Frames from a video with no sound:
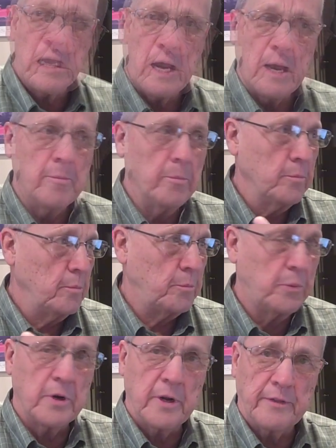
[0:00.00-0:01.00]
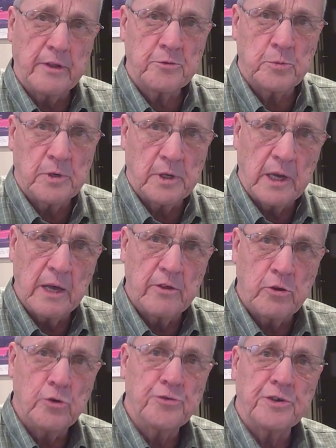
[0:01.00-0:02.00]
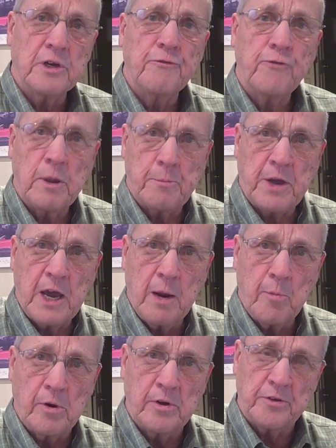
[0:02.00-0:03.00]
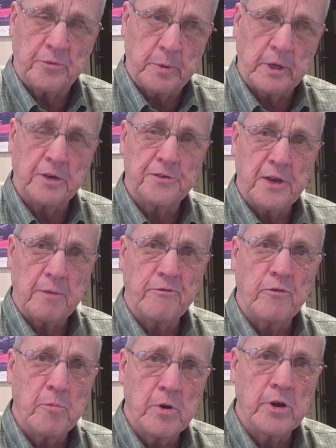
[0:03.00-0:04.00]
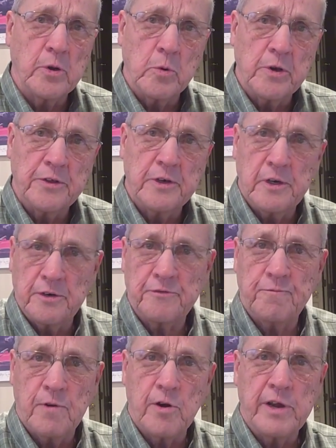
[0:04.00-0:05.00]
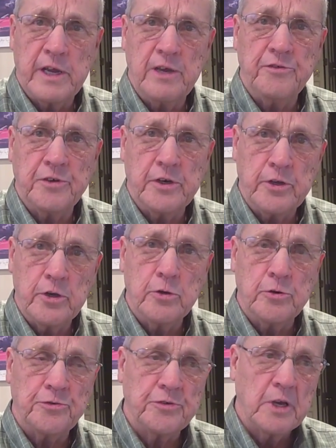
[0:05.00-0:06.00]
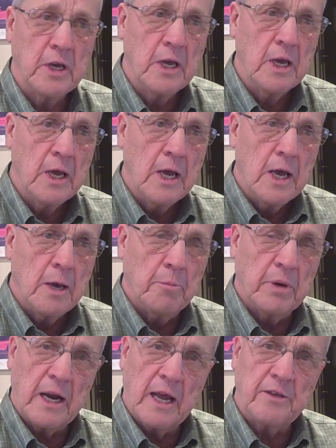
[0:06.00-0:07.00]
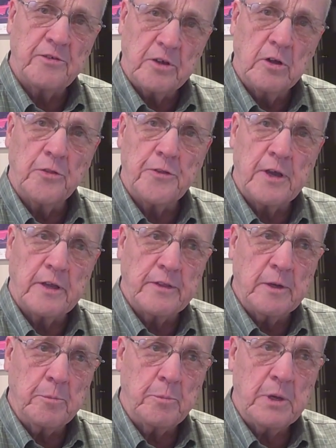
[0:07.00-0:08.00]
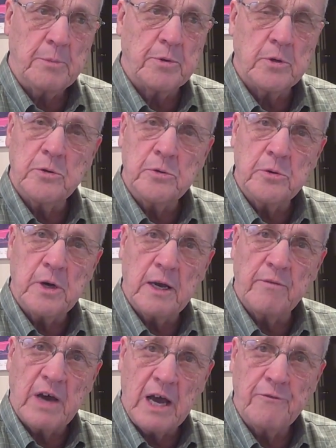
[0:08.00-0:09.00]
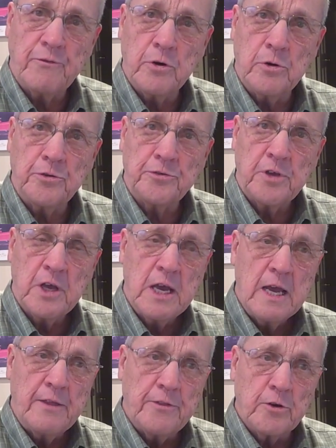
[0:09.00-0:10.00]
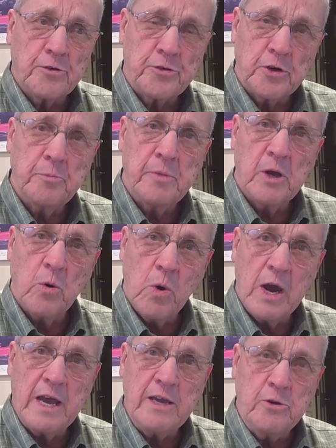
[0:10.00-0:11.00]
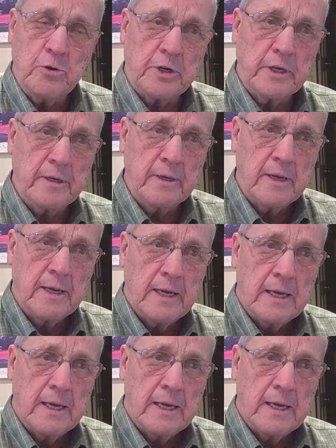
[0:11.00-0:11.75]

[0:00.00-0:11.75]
Now I'm putting this one together using a flip camera just because I'm familiar with it and it's very easy to use. But I still think that people who have iPhones, there should be a way you can